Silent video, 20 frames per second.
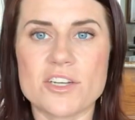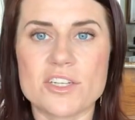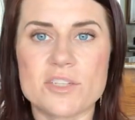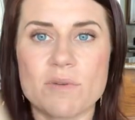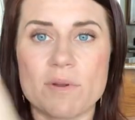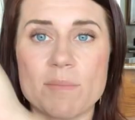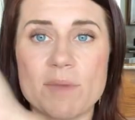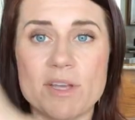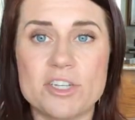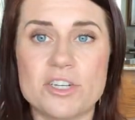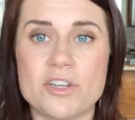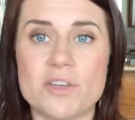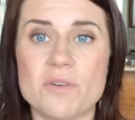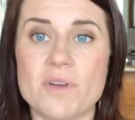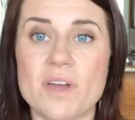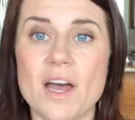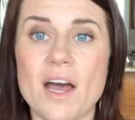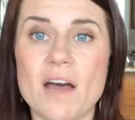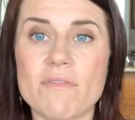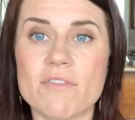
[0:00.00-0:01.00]
You just want to make sure you
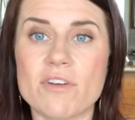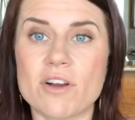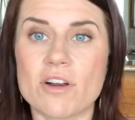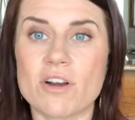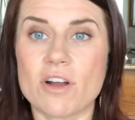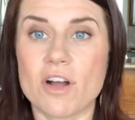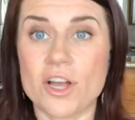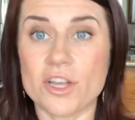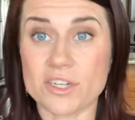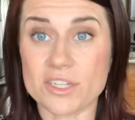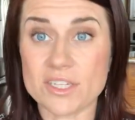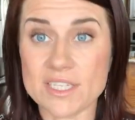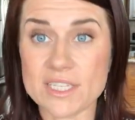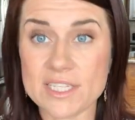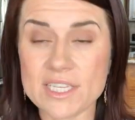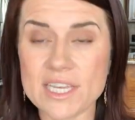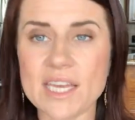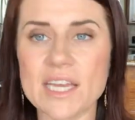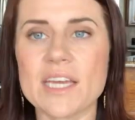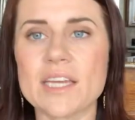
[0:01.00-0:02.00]
cover all your
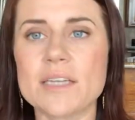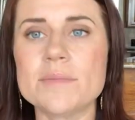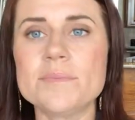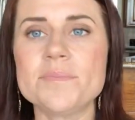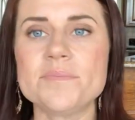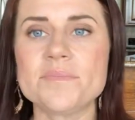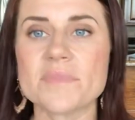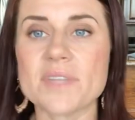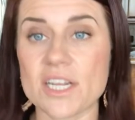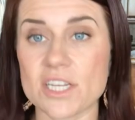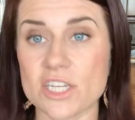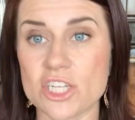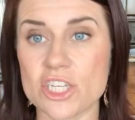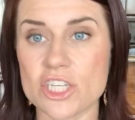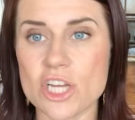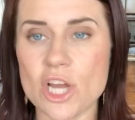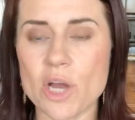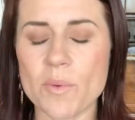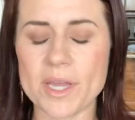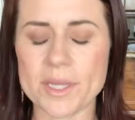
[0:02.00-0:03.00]
skin that's
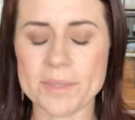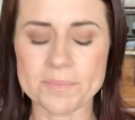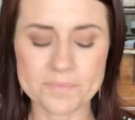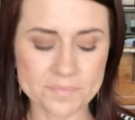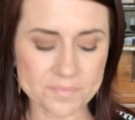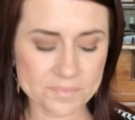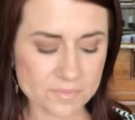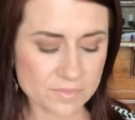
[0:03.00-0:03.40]
showing,